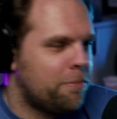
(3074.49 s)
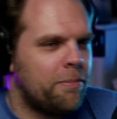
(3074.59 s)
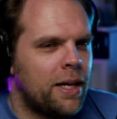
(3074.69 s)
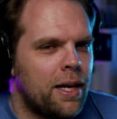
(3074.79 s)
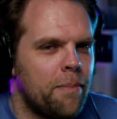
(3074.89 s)

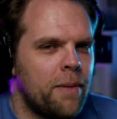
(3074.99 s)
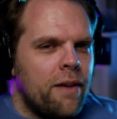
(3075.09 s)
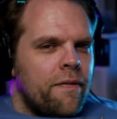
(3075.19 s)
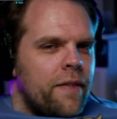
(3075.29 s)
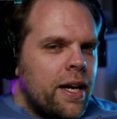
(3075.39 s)
Buy
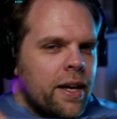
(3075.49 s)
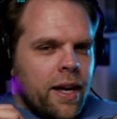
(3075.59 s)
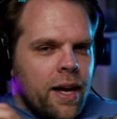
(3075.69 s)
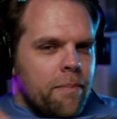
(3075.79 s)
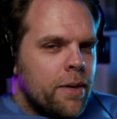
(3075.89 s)
my fat
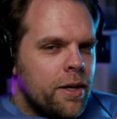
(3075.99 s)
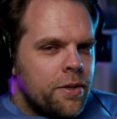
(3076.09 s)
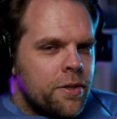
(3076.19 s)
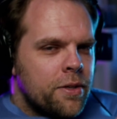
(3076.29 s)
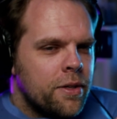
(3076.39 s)
cat
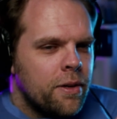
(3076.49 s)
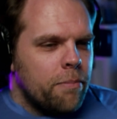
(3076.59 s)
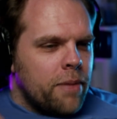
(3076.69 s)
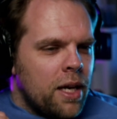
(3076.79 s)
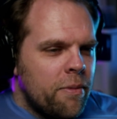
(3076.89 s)
merch.
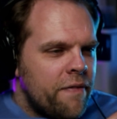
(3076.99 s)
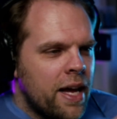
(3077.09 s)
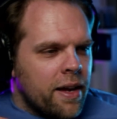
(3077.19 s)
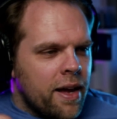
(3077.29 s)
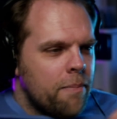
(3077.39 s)
Buy my
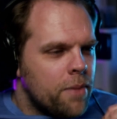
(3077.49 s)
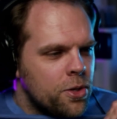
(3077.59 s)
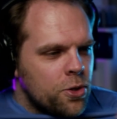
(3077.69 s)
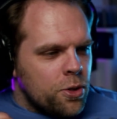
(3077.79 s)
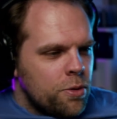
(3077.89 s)
fat cat
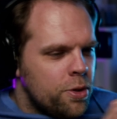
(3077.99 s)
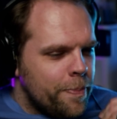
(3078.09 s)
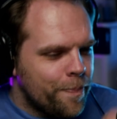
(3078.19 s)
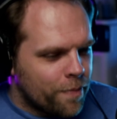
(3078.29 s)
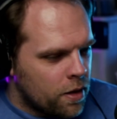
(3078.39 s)
merch.
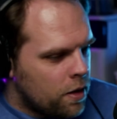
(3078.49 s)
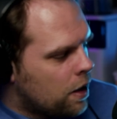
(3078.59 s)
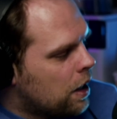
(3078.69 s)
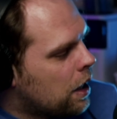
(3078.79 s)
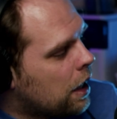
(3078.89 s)
Doot-doot.
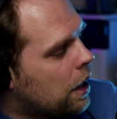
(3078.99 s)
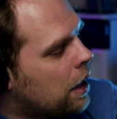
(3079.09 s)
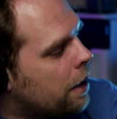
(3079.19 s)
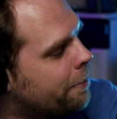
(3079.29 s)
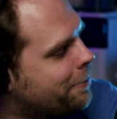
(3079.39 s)

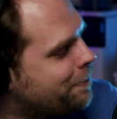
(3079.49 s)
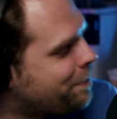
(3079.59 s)
Color